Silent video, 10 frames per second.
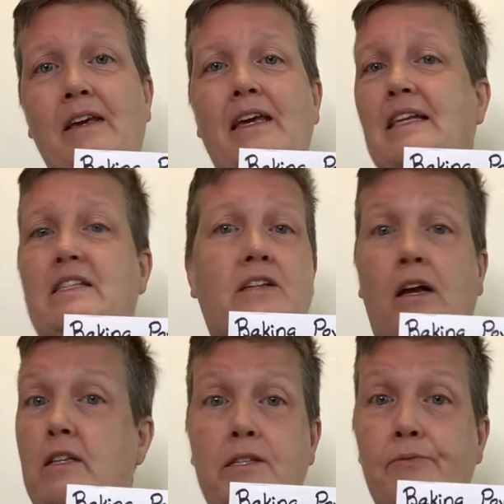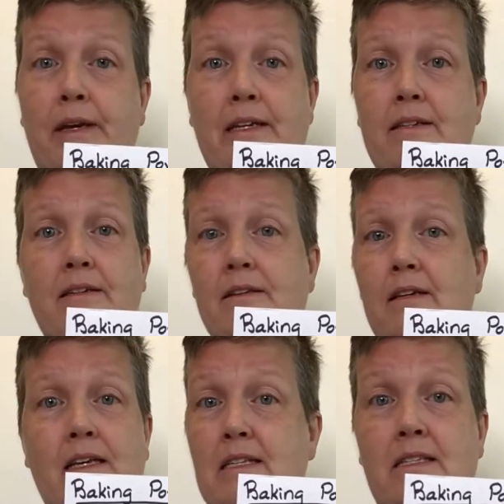It's not sweet.
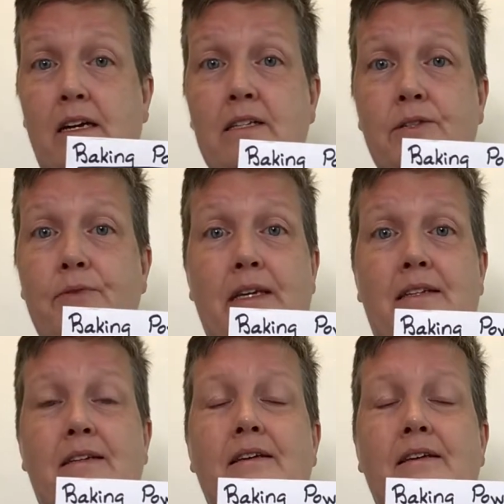It's not sweet.